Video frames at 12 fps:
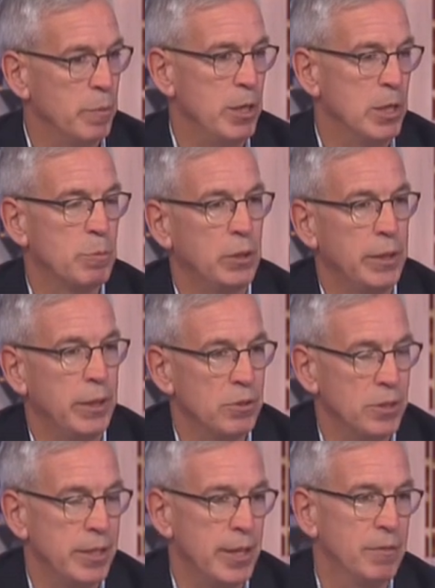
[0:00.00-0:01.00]
municipal
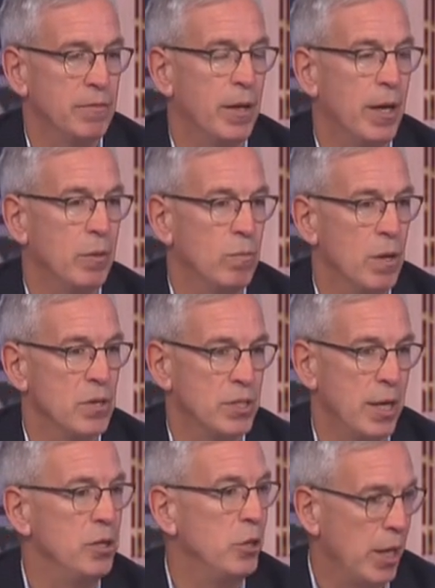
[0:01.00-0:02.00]
leaders identified was
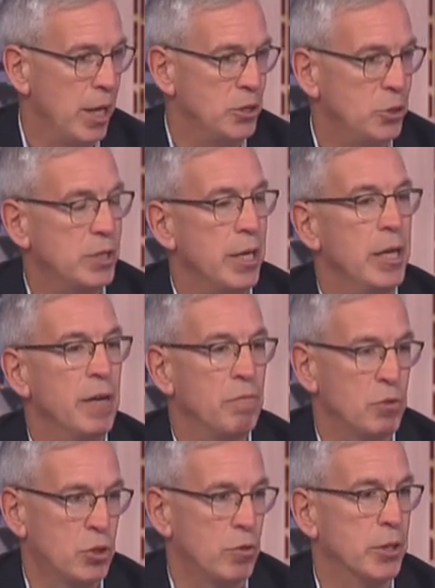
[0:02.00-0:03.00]
that, as you said,
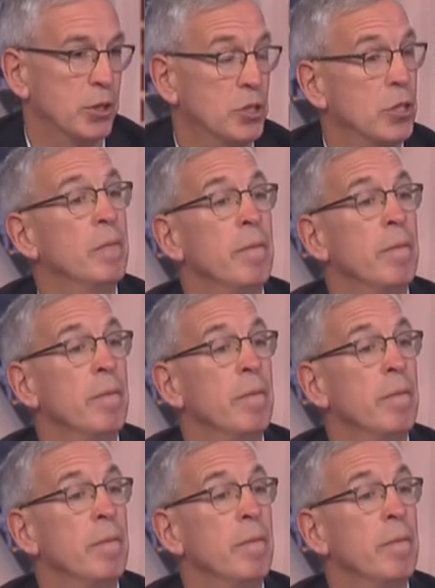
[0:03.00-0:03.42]
infrastructure. So